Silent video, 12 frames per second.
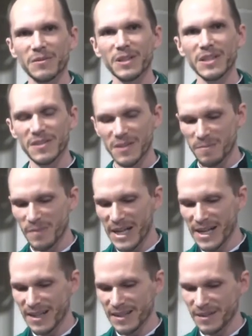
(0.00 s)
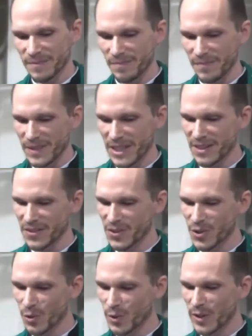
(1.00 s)
Well, let's look back at the
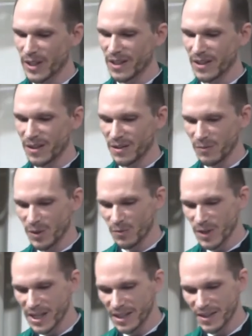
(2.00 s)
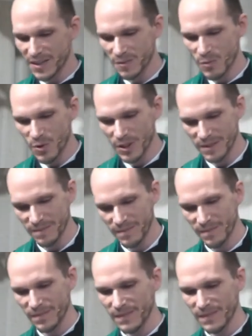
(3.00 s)
story we read this morning.